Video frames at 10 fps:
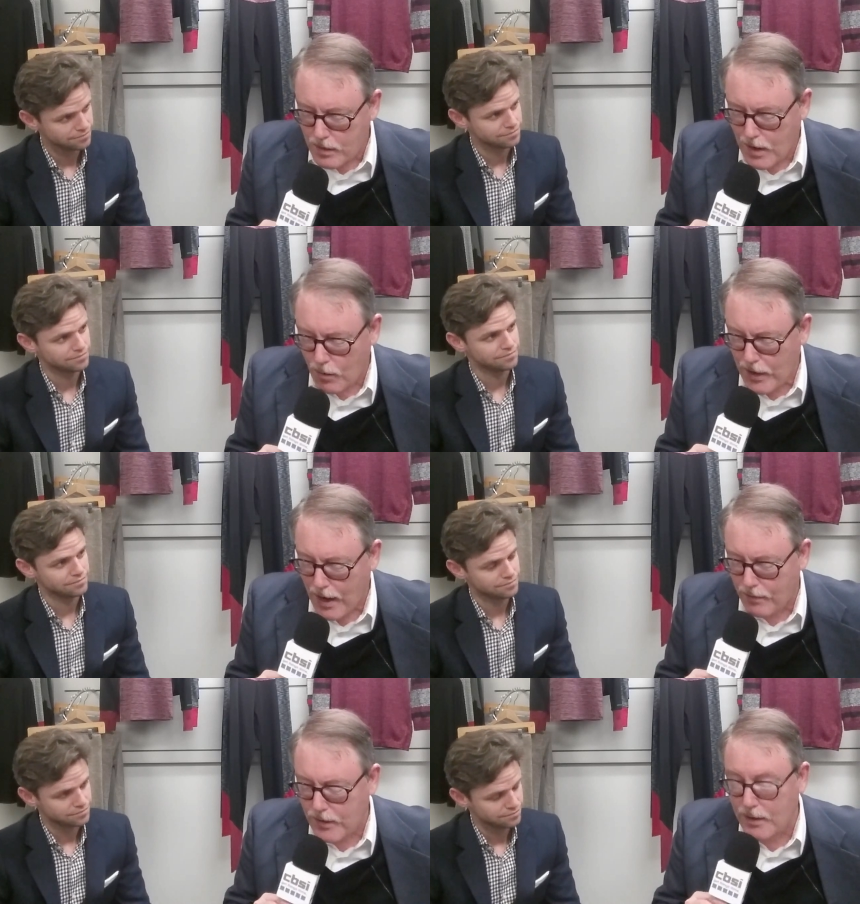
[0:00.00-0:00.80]
Speaker 1: Now we
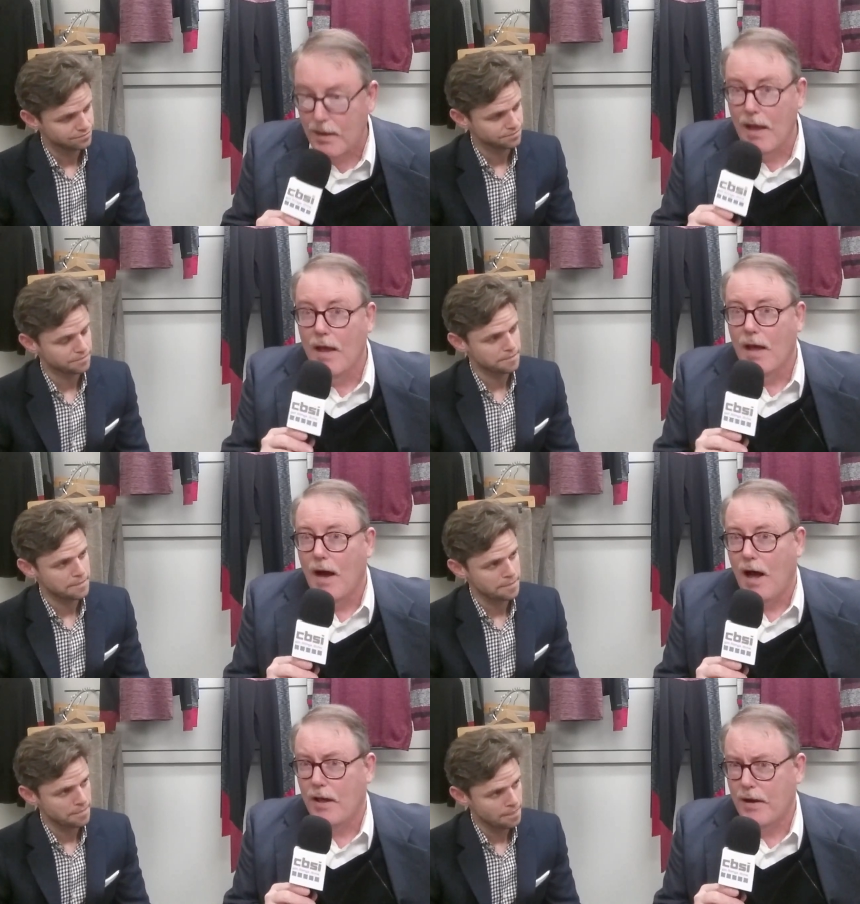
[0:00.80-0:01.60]
have the
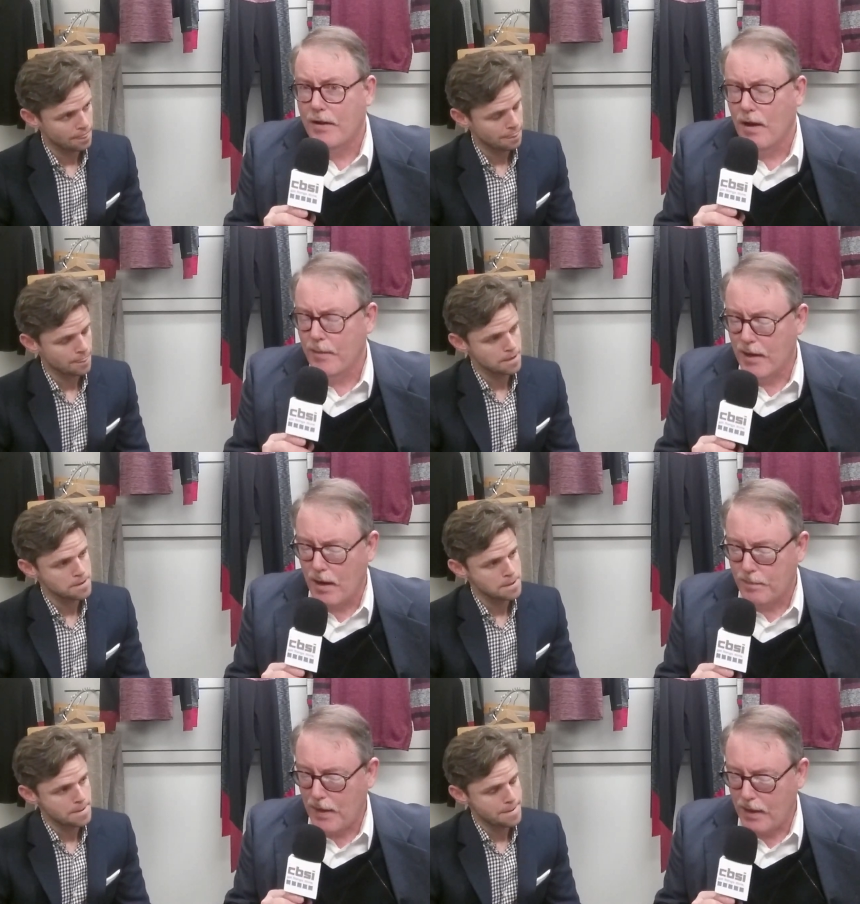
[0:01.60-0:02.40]
holiday coming
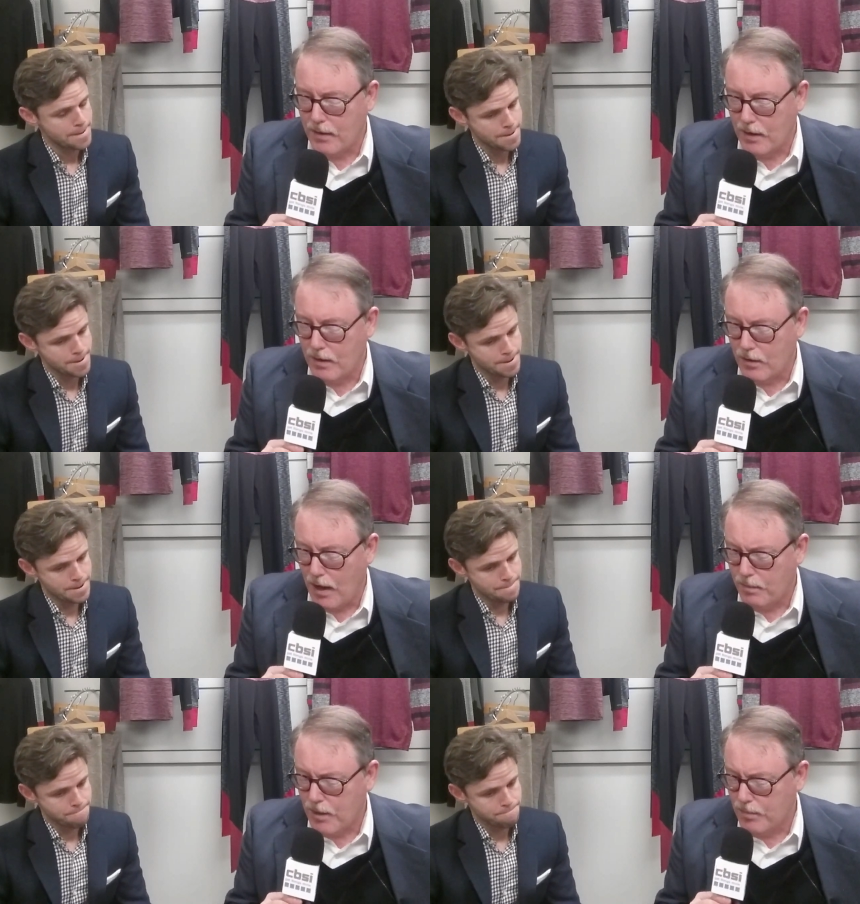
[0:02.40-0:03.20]
up, and then a
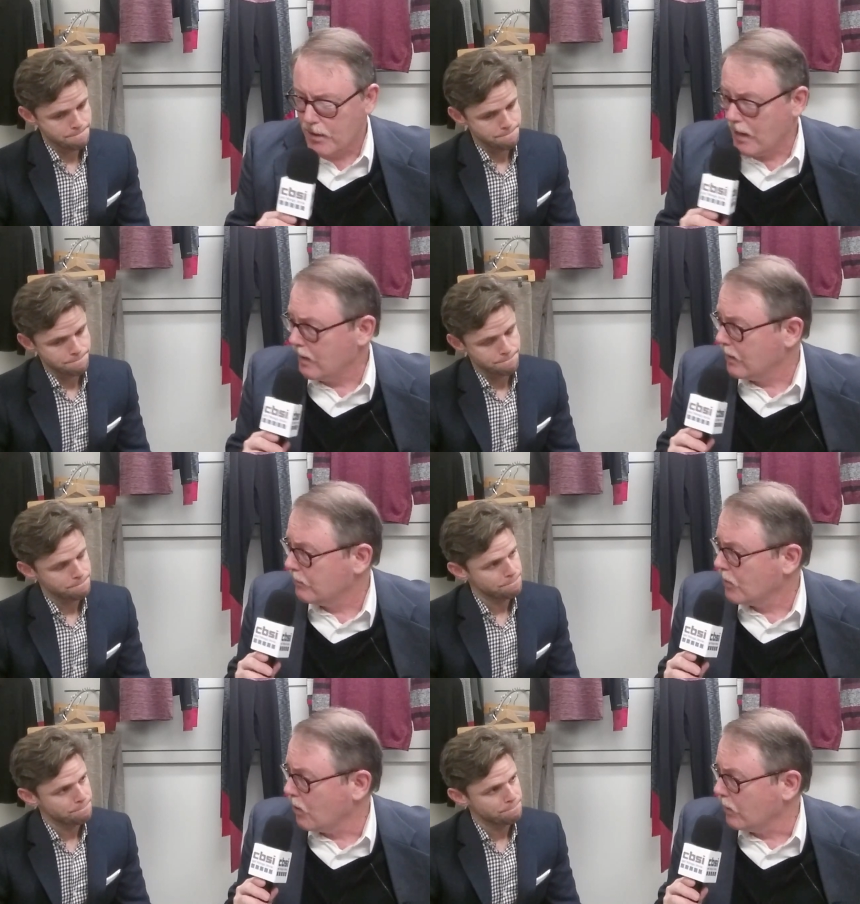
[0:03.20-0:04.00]
lot of people are getting
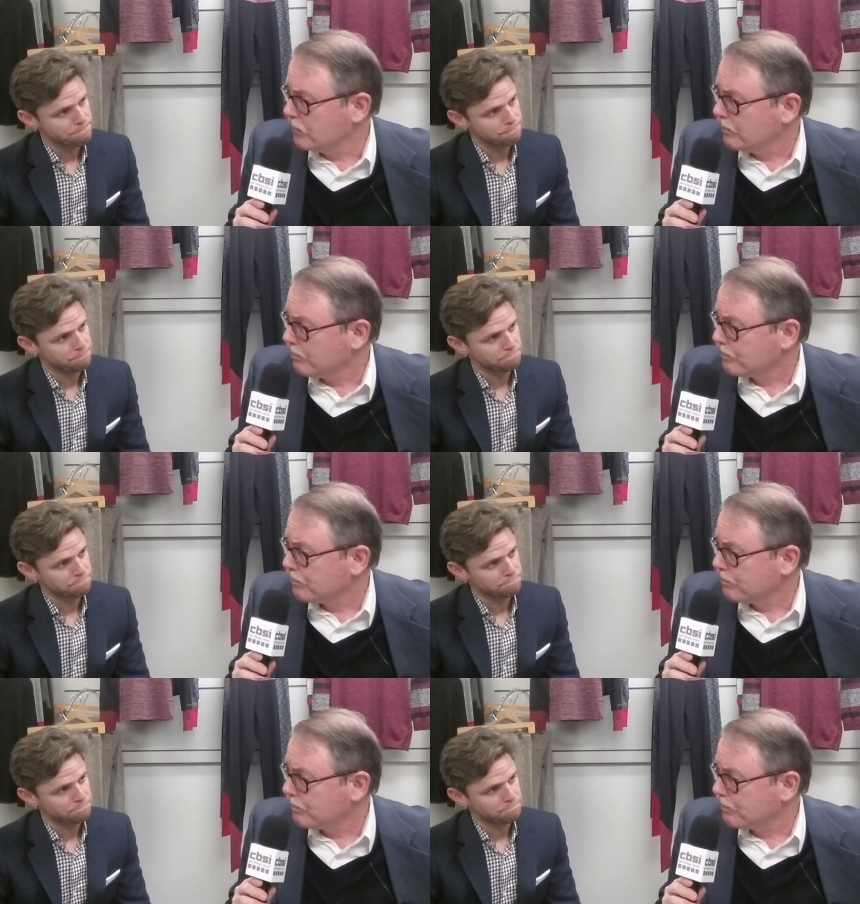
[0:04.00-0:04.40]
gift cards,